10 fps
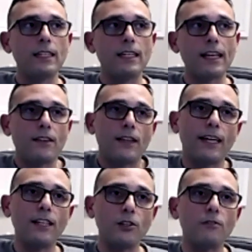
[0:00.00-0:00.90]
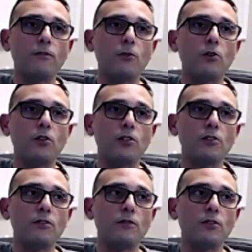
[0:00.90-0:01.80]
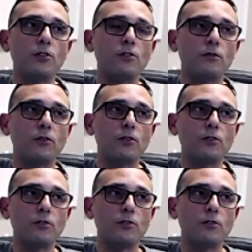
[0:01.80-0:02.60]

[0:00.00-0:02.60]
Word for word: and I thank her for for for.